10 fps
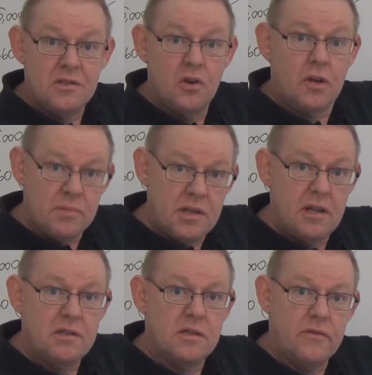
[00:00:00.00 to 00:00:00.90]

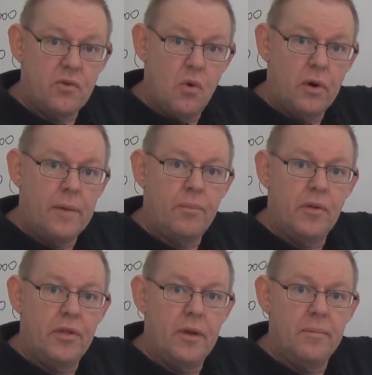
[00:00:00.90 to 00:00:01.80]
Circumstances have caught up
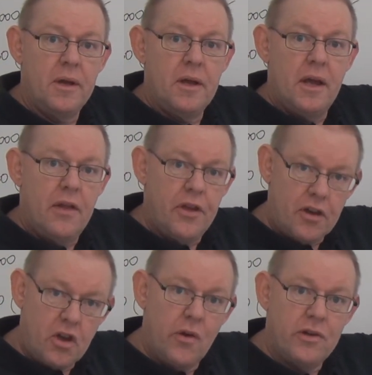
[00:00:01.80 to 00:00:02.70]
with them and
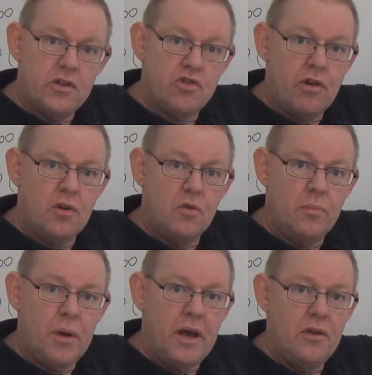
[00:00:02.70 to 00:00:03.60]
they're going to struggle
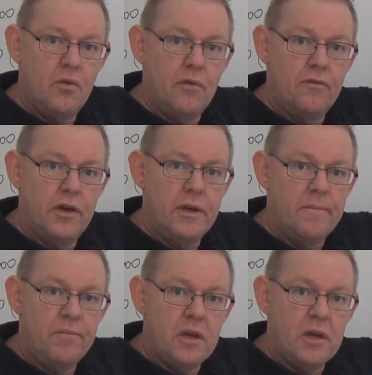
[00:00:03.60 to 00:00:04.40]
to pay your fee.